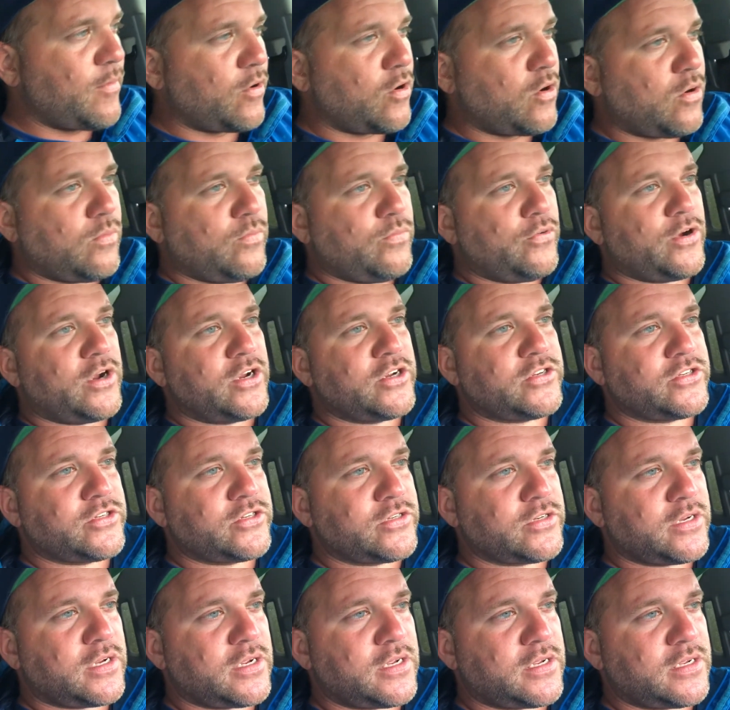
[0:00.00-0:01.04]
brush
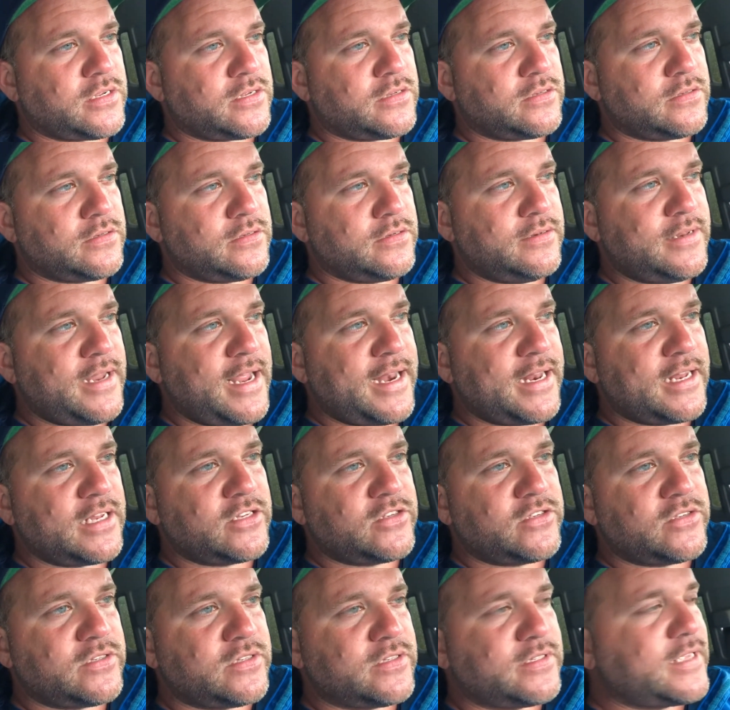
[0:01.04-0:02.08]
netting
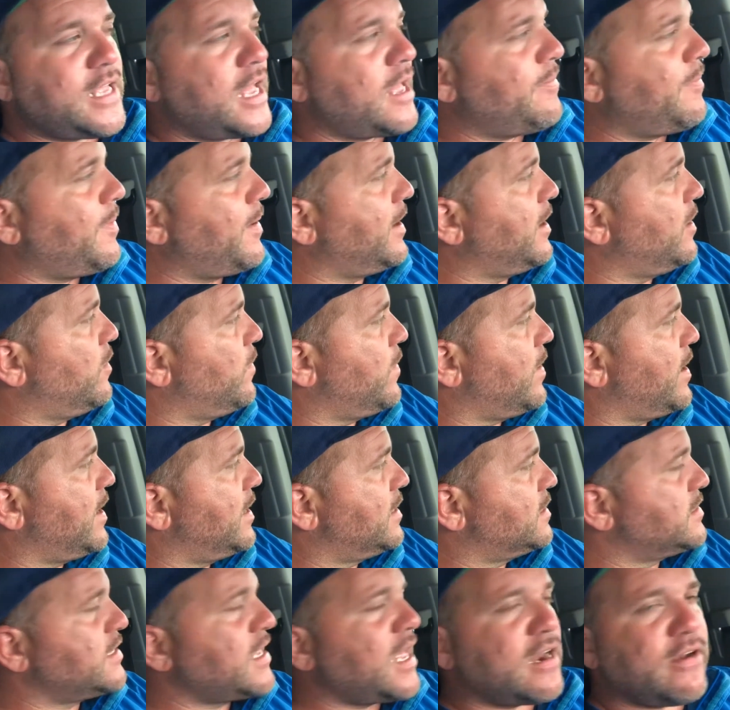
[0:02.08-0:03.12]
stop anyway.
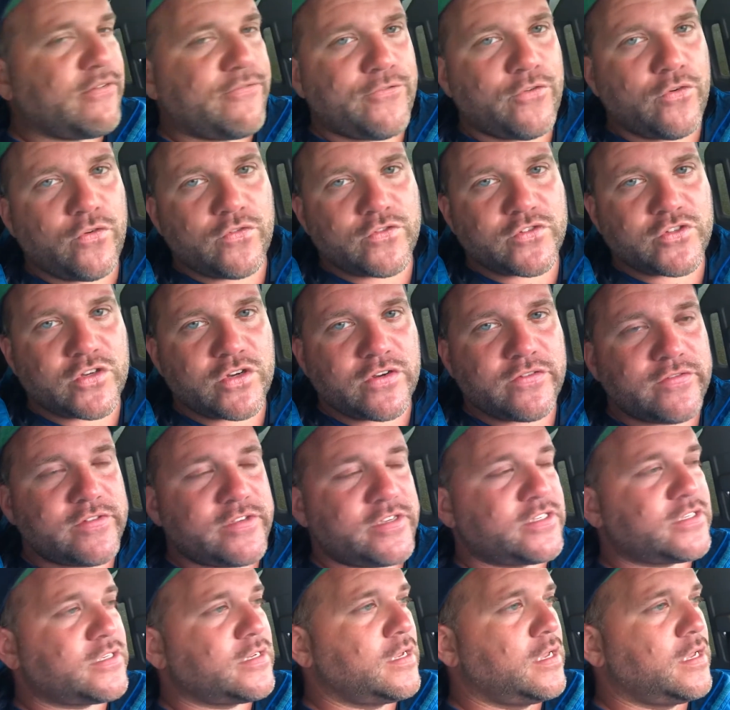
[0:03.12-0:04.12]
It's not a full service.